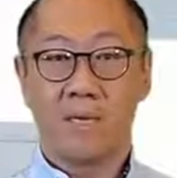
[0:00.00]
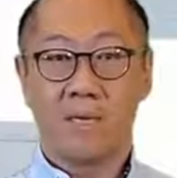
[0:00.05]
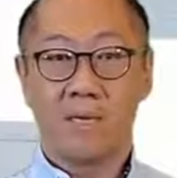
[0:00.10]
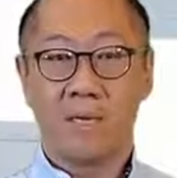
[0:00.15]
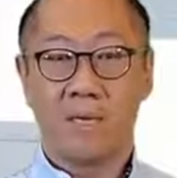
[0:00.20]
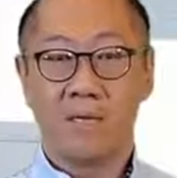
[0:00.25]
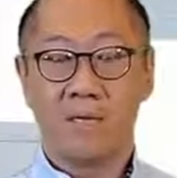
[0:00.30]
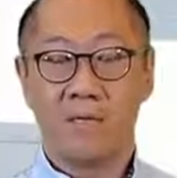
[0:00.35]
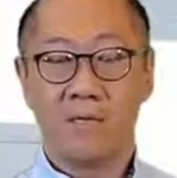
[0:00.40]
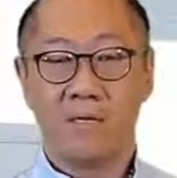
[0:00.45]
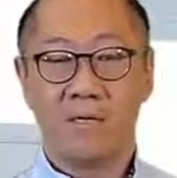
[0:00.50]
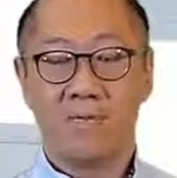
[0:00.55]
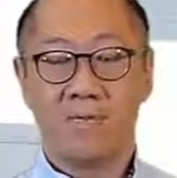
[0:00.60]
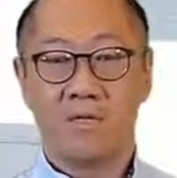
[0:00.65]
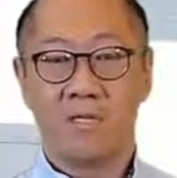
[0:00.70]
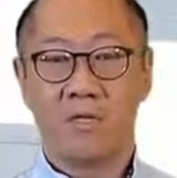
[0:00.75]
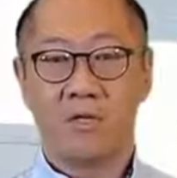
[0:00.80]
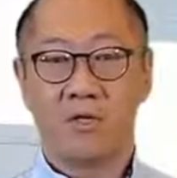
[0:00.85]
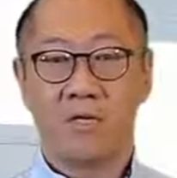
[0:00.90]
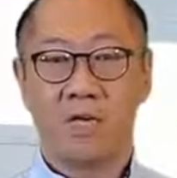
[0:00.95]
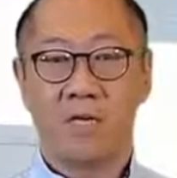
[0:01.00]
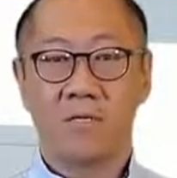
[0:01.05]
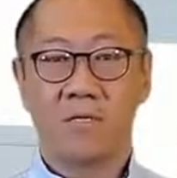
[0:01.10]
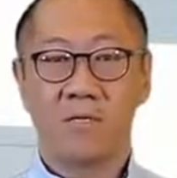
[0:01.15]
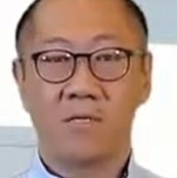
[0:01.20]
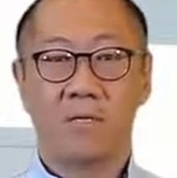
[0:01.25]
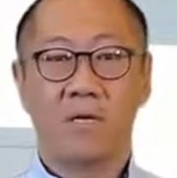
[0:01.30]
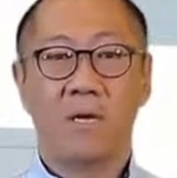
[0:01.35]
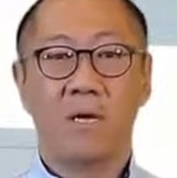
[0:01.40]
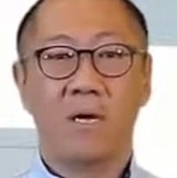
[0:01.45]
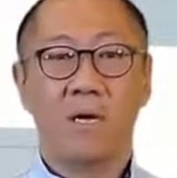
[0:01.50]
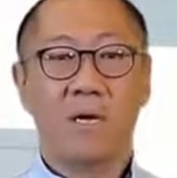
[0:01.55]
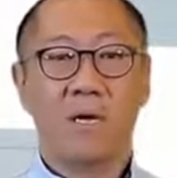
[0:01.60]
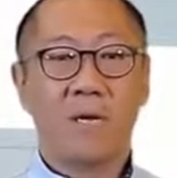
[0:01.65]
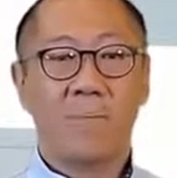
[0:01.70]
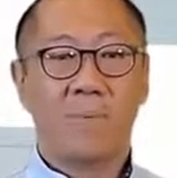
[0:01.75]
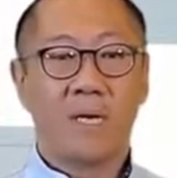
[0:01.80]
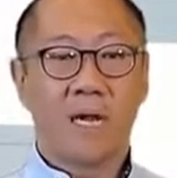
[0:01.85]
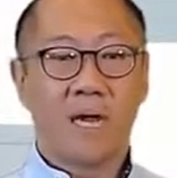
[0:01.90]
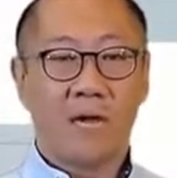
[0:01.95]
and not leave it to chance.
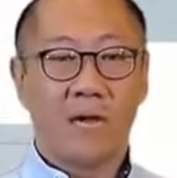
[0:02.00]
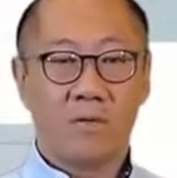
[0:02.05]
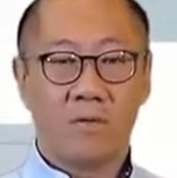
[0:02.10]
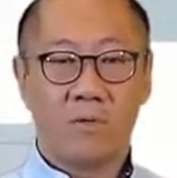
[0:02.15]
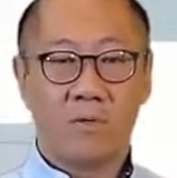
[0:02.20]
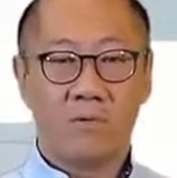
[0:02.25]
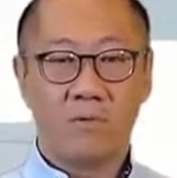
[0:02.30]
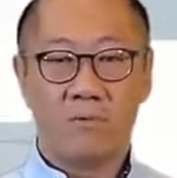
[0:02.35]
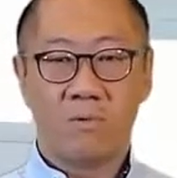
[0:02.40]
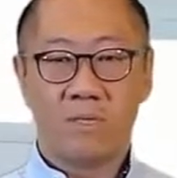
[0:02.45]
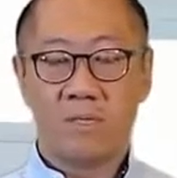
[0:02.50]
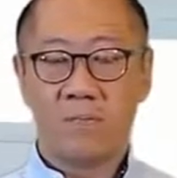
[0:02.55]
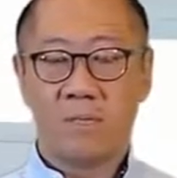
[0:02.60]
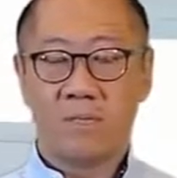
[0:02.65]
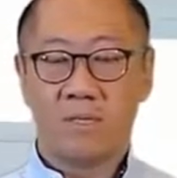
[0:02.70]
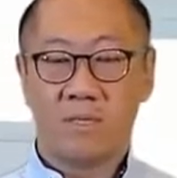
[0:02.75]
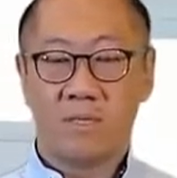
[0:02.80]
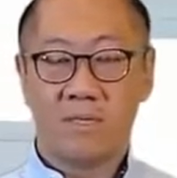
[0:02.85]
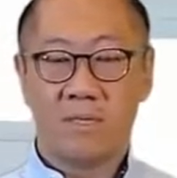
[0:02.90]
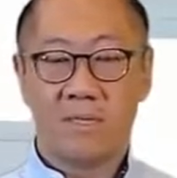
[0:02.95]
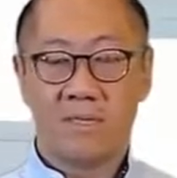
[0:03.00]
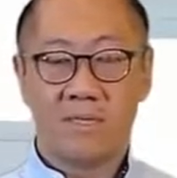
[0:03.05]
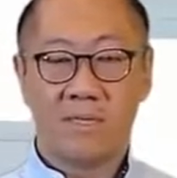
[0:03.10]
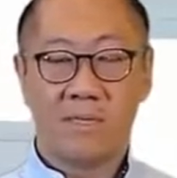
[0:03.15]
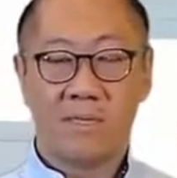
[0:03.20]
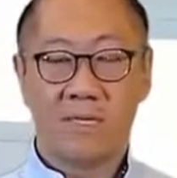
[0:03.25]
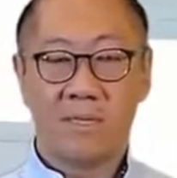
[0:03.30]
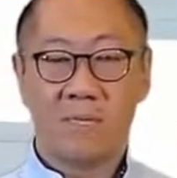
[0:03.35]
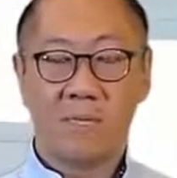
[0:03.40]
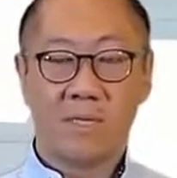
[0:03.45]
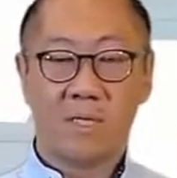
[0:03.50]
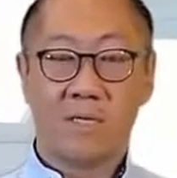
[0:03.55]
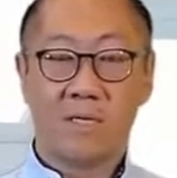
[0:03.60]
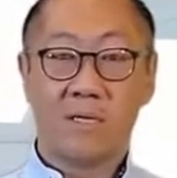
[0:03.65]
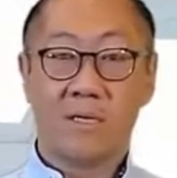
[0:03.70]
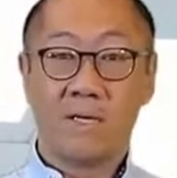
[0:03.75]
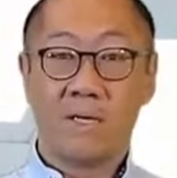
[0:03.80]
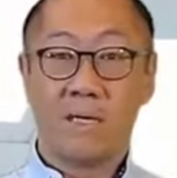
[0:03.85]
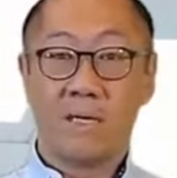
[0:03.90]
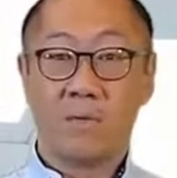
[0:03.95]
But how do you respond to
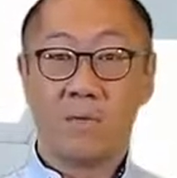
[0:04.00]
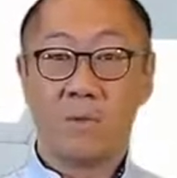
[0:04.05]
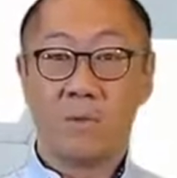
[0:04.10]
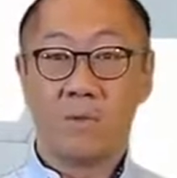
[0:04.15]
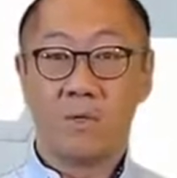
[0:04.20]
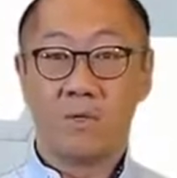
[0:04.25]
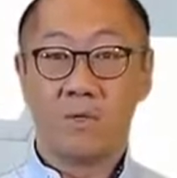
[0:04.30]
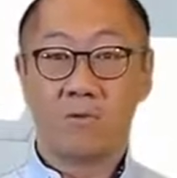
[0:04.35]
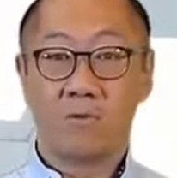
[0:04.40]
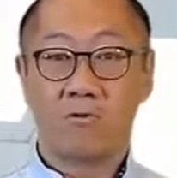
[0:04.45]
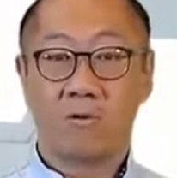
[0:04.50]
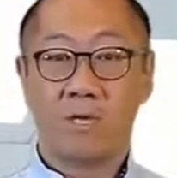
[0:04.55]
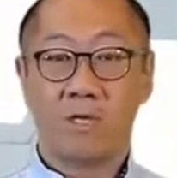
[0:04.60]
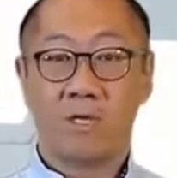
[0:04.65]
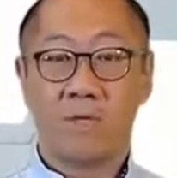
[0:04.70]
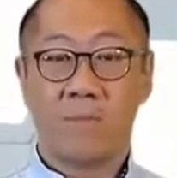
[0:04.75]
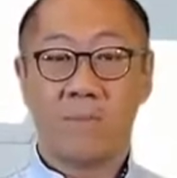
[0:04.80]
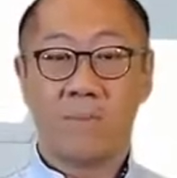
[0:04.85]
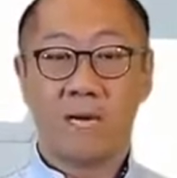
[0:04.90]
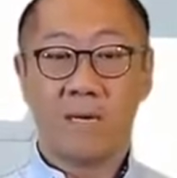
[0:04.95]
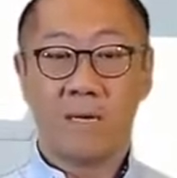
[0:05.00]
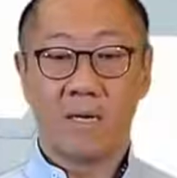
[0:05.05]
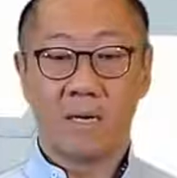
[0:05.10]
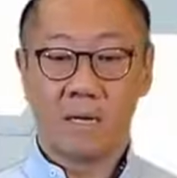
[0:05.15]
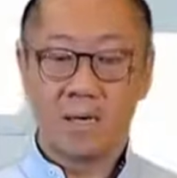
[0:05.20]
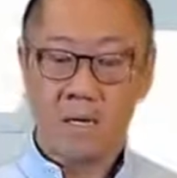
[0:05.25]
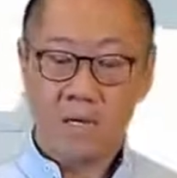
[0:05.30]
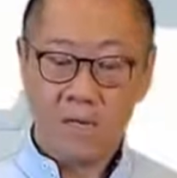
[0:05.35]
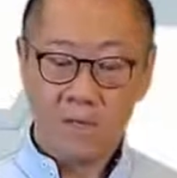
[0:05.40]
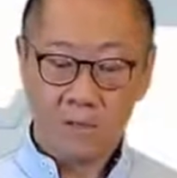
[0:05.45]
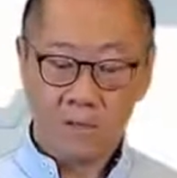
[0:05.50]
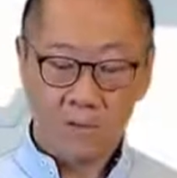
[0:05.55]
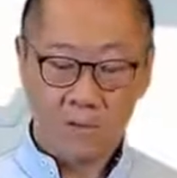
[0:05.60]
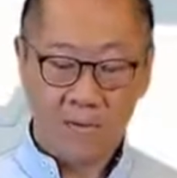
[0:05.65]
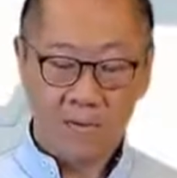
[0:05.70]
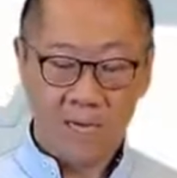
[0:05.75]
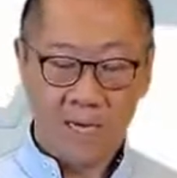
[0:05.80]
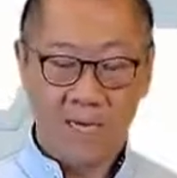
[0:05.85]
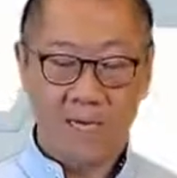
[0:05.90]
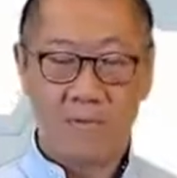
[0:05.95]
sustainability in a more structured manner to
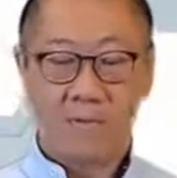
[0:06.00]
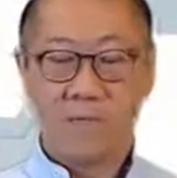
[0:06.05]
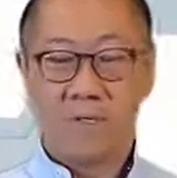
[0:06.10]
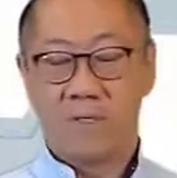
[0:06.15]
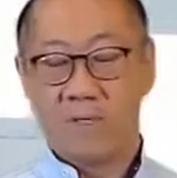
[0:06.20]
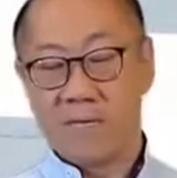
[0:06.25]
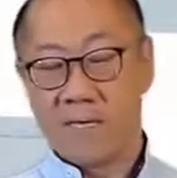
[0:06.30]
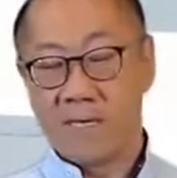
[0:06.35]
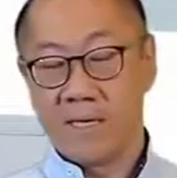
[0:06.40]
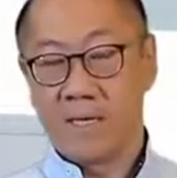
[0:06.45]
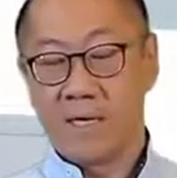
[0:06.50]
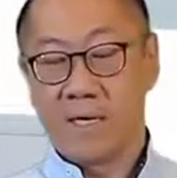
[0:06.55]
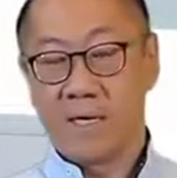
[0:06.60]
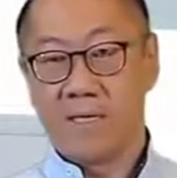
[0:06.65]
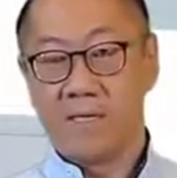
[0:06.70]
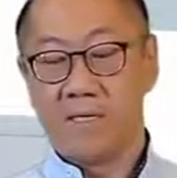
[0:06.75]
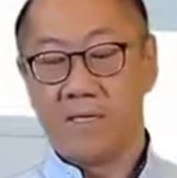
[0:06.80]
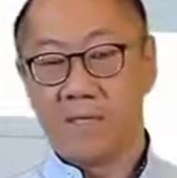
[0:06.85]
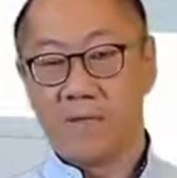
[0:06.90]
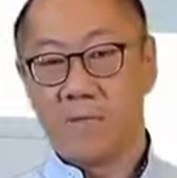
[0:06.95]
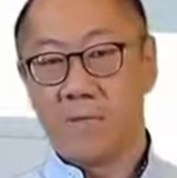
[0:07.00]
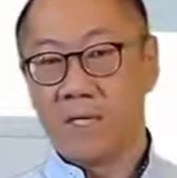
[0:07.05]
be able to engage,